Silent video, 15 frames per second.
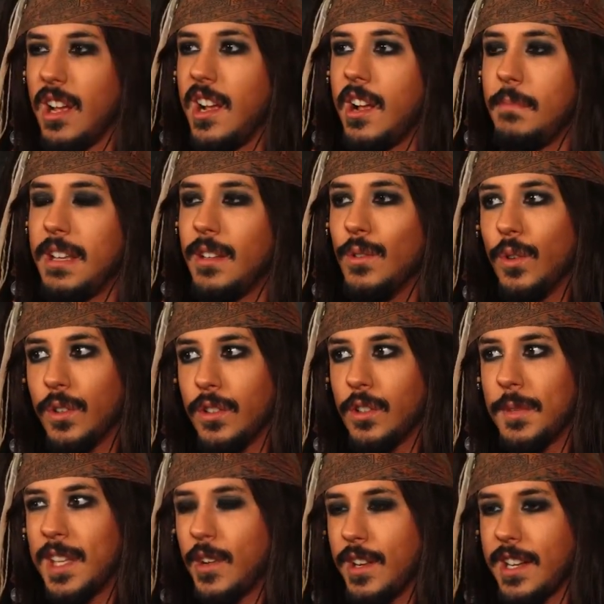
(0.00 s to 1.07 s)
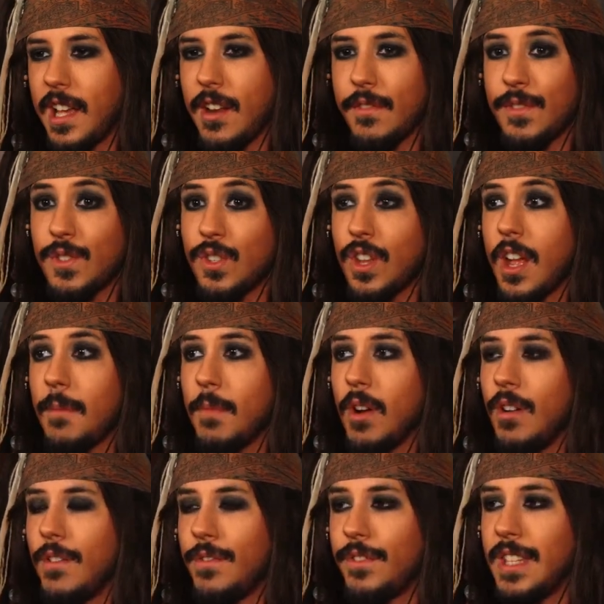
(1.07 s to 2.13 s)
Me and Morgan are going to be going down some
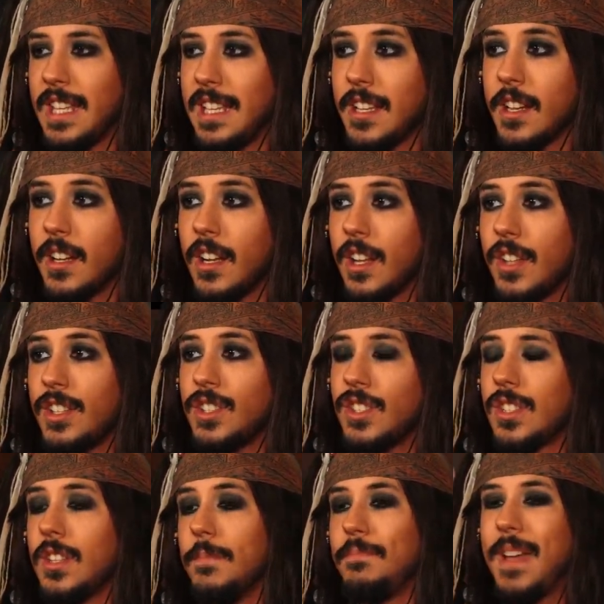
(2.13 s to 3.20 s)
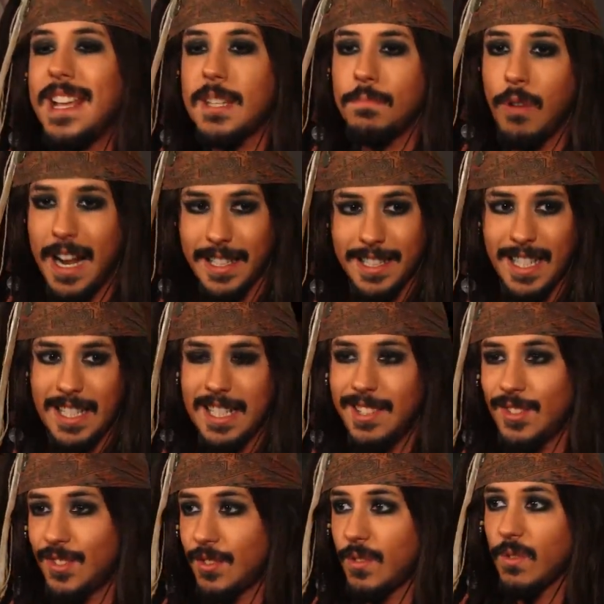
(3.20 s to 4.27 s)
of the best
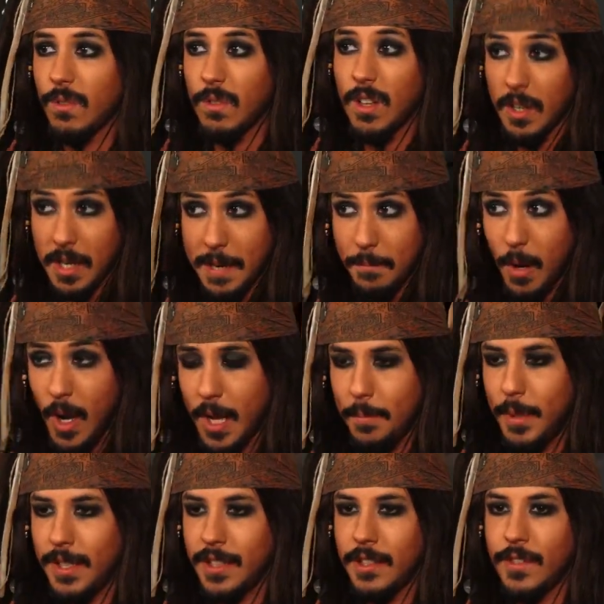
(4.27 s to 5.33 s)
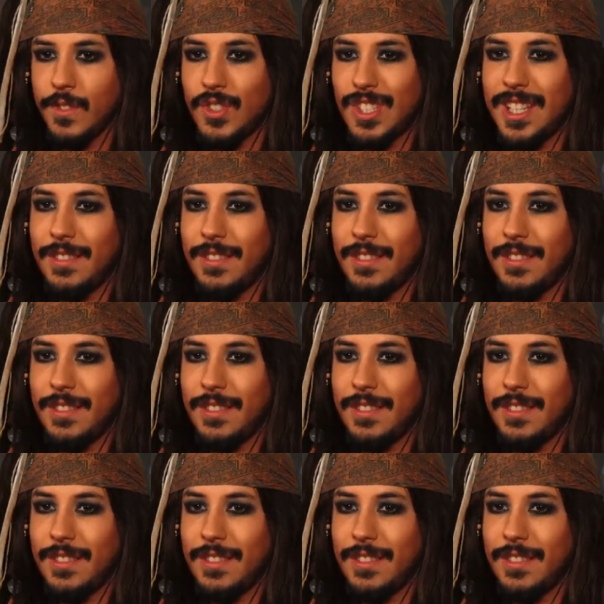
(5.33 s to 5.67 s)
practices, in my opinion, of Sea of